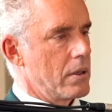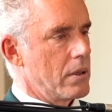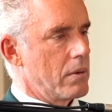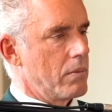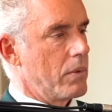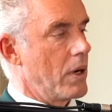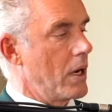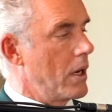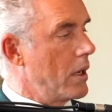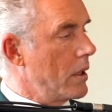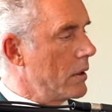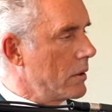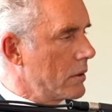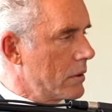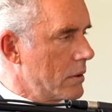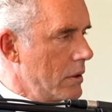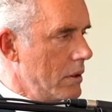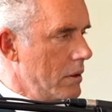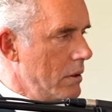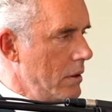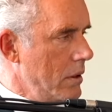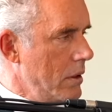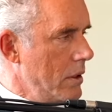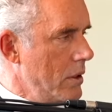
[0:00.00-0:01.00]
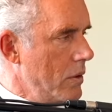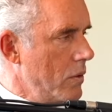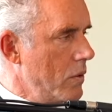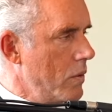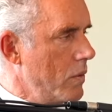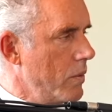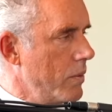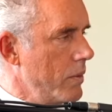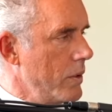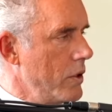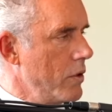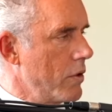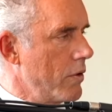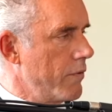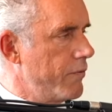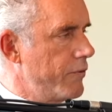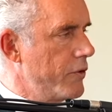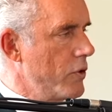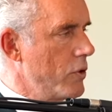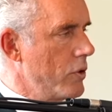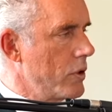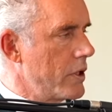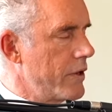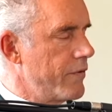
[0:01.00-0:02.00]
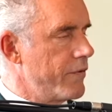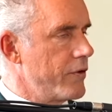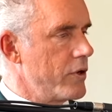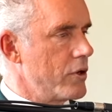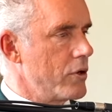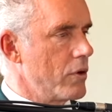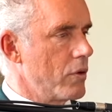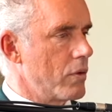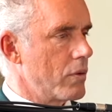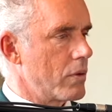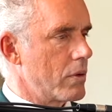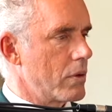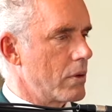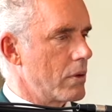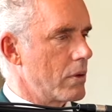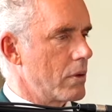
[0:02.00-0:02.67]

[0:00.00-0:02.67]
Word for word: well, you know, you're a fool if you don't